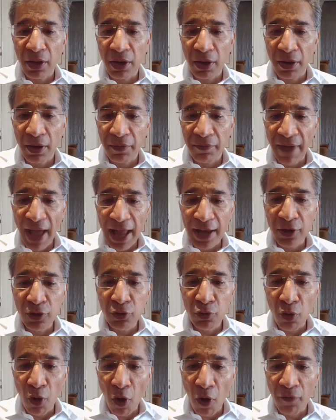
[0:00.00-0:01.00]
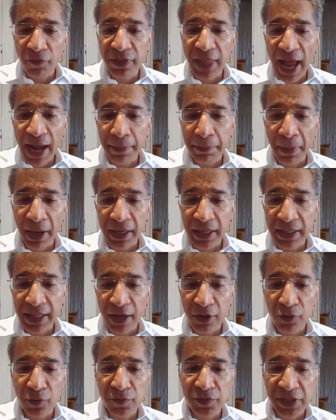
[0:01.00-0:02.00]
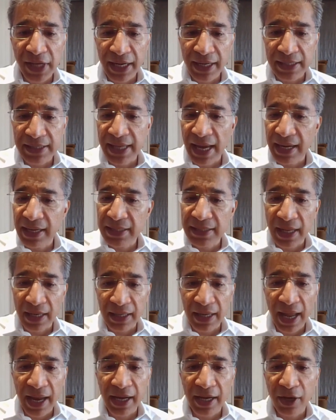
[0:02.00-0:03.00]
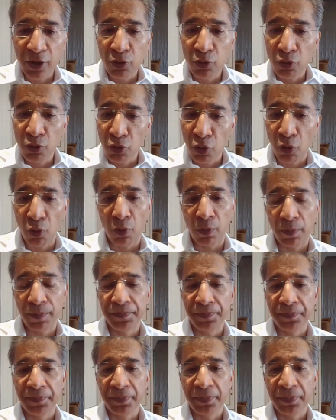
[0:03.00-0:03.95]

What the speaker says: value of that money that you've set aside is unlikely to grow,